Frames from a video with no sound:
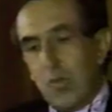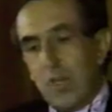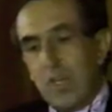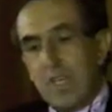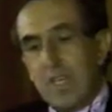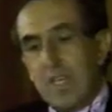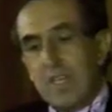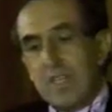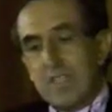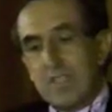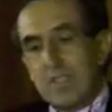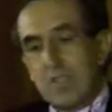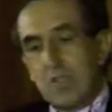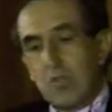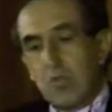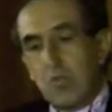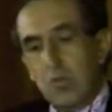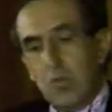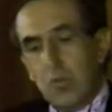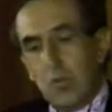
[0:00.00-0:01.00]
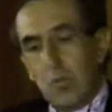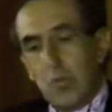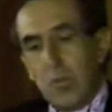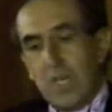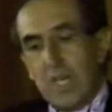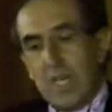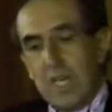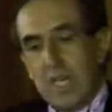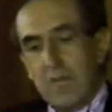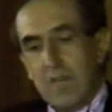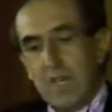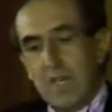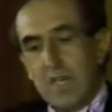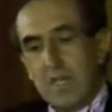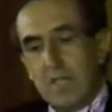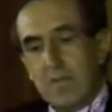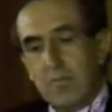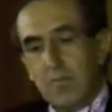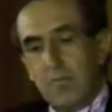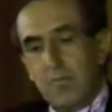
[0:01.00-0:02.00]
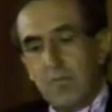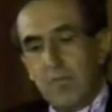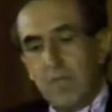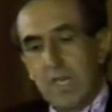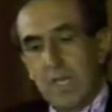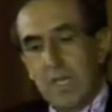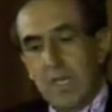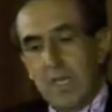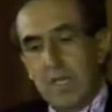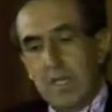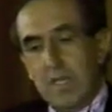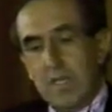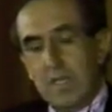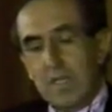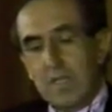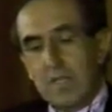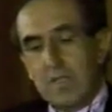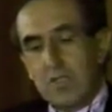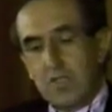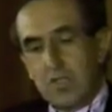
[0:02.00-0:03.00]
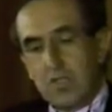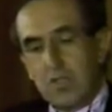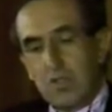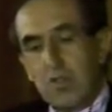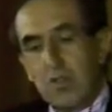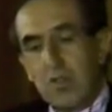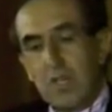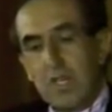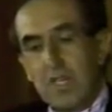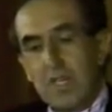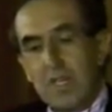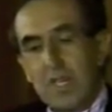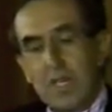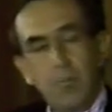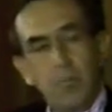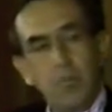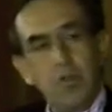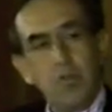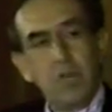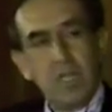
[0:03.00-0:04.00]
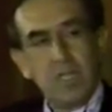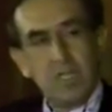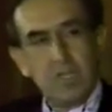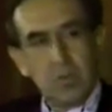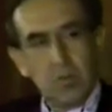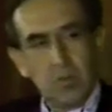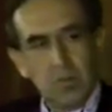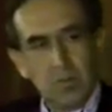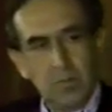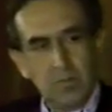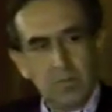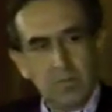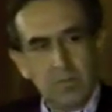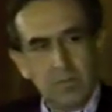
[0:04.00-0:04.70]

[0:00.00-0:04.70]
Well, in school, we have a very strongly a pluralist school.